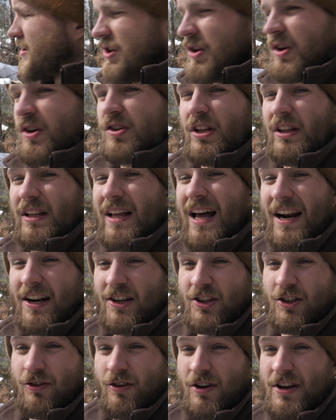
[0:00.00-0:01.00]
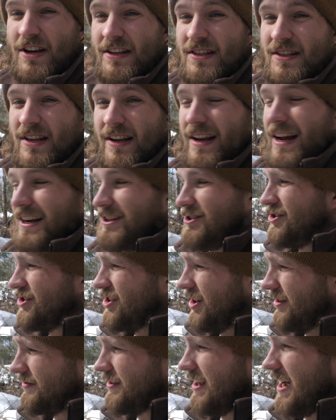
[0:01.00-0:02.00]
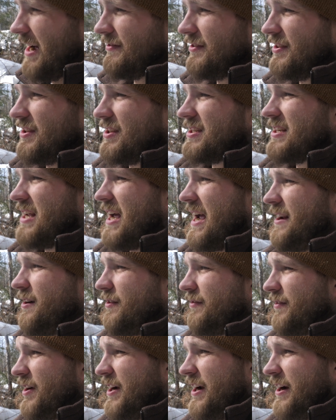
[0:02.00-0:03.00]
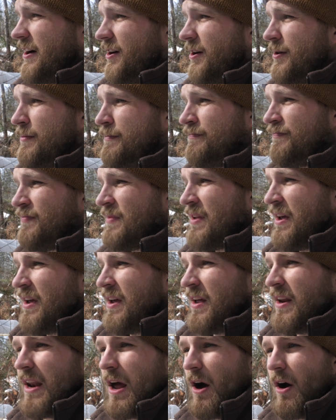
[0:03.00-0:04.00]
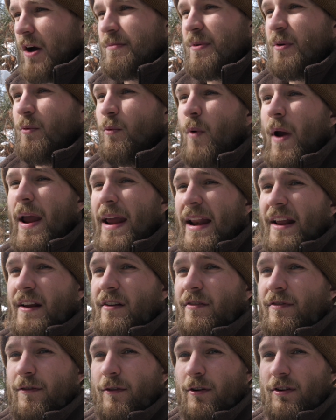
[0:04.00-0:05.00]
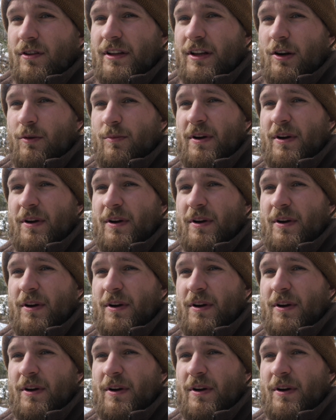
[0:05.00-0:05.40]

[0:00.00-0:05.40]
So there's a lot of trees that got shoved off to the side over here. Now I've been waiting for a little